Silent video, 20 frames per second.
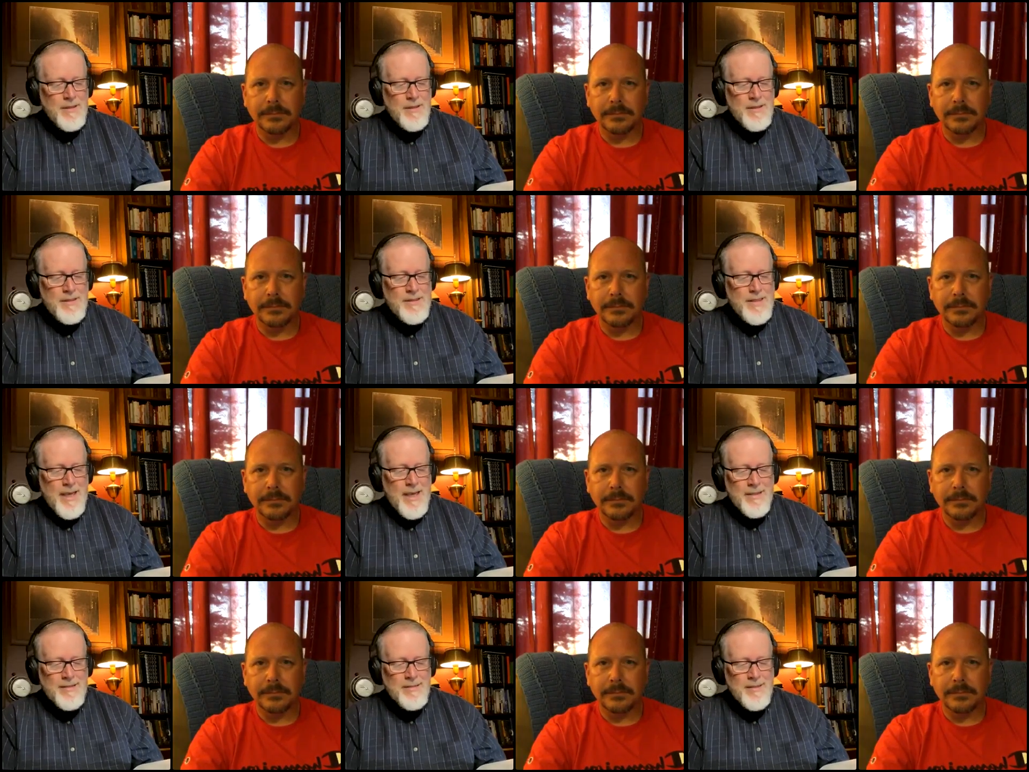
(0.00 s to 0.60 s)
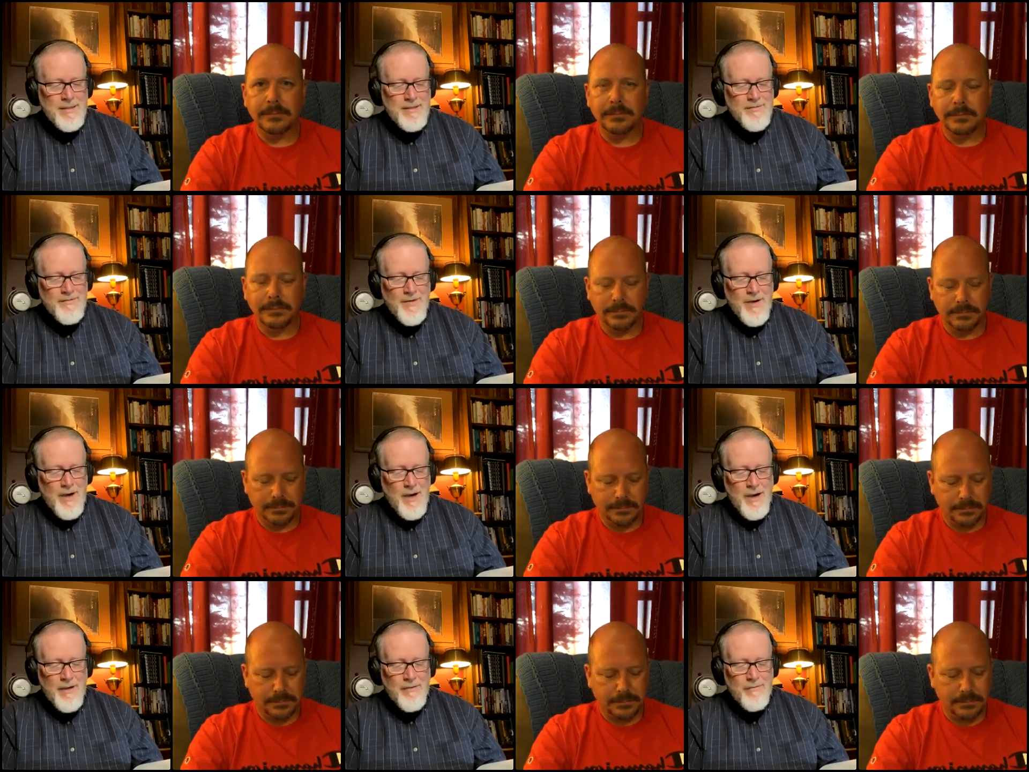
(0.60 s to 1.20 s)
Speaker 1: Ecclesiastes
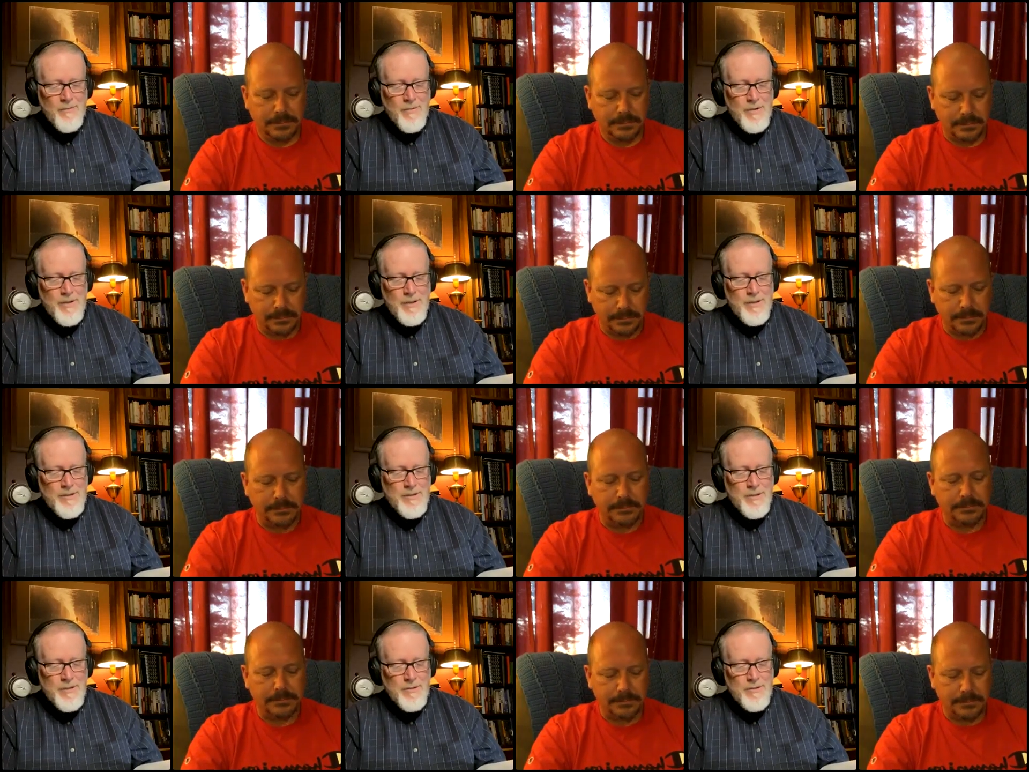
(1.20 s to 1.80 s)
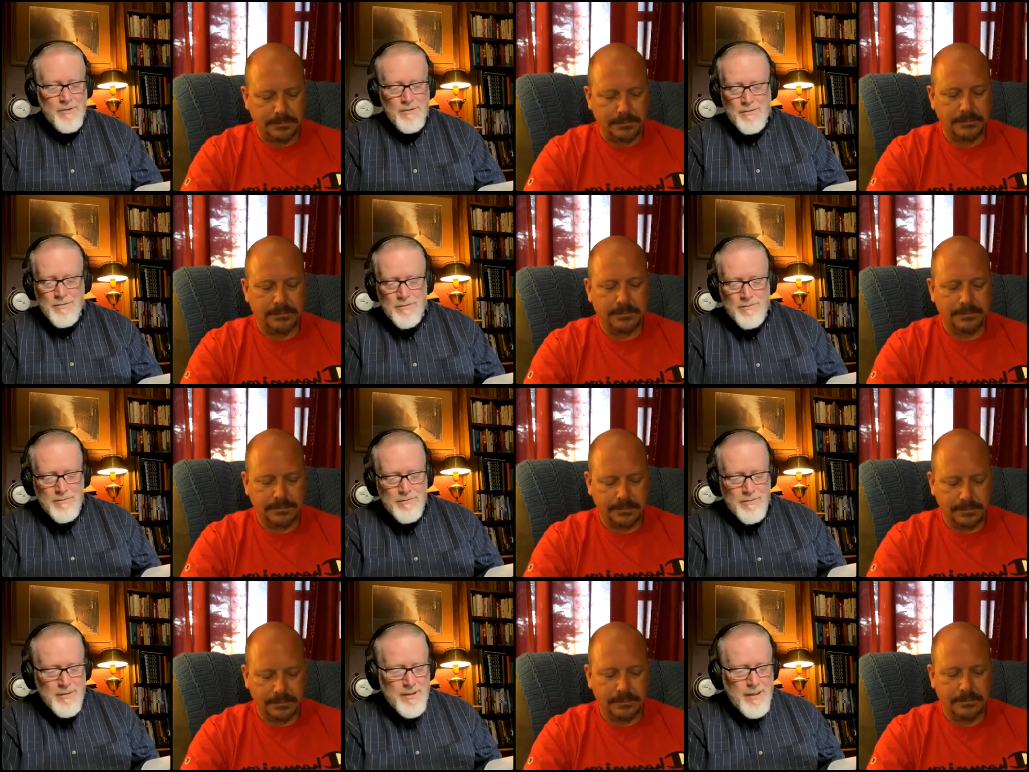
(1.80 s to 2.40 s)
five one and two.
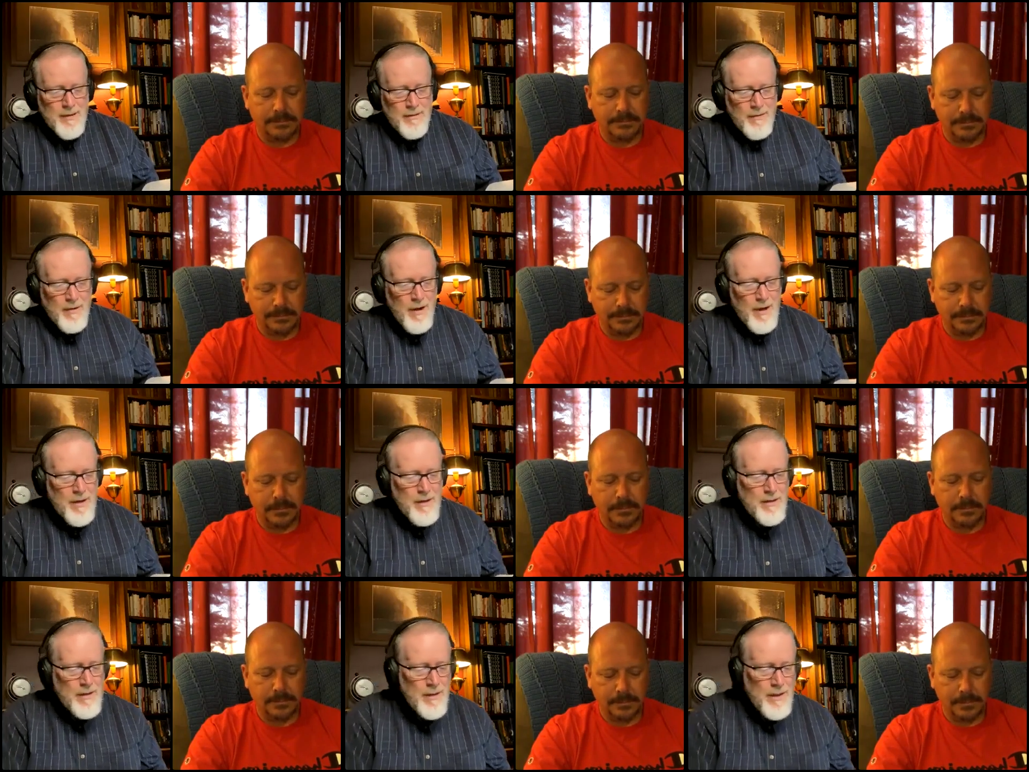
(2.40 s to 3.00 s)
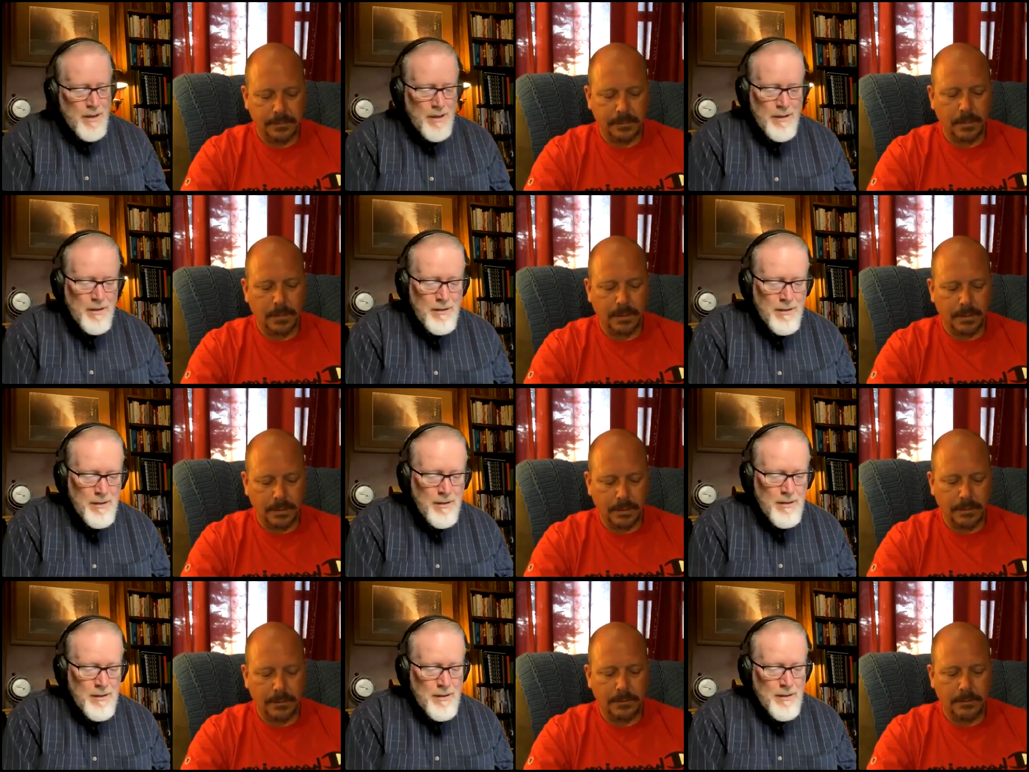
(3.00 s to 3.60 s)
Isn't that right? Yeah.
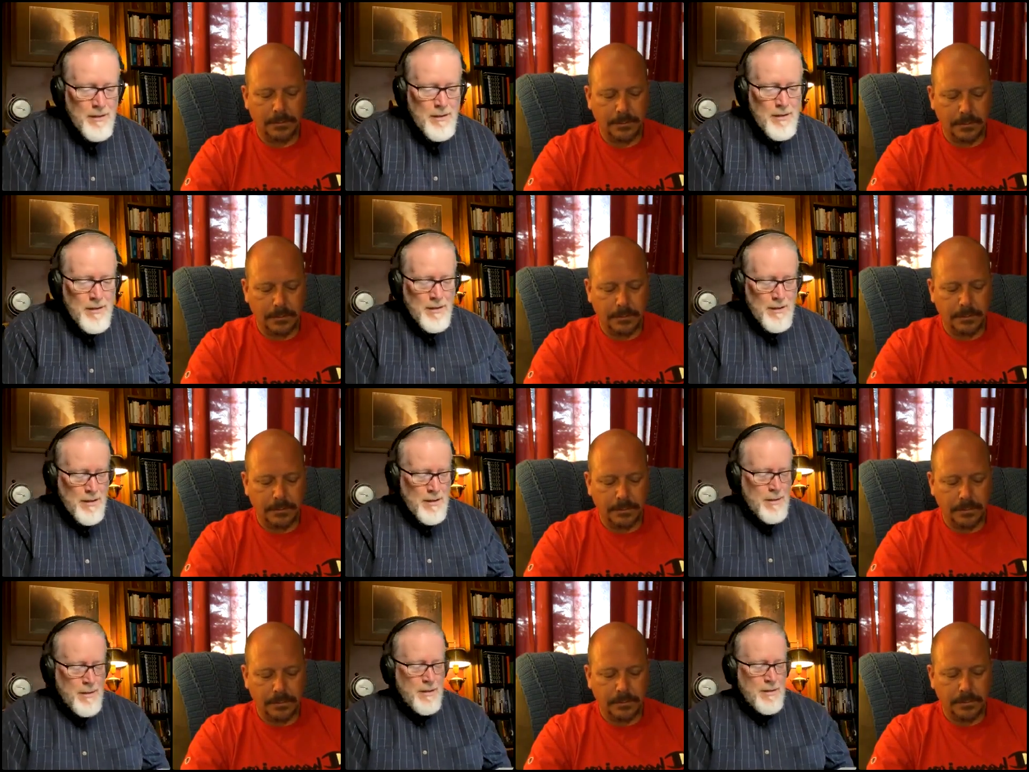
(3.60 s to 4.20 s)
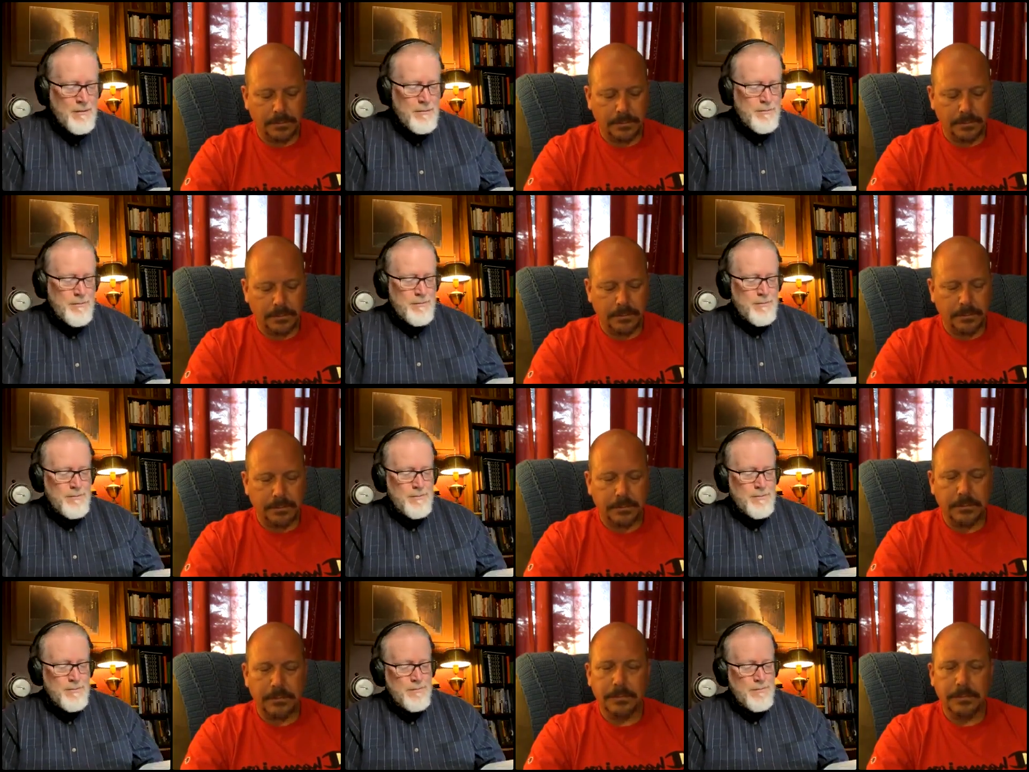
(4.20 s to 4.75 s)
Um,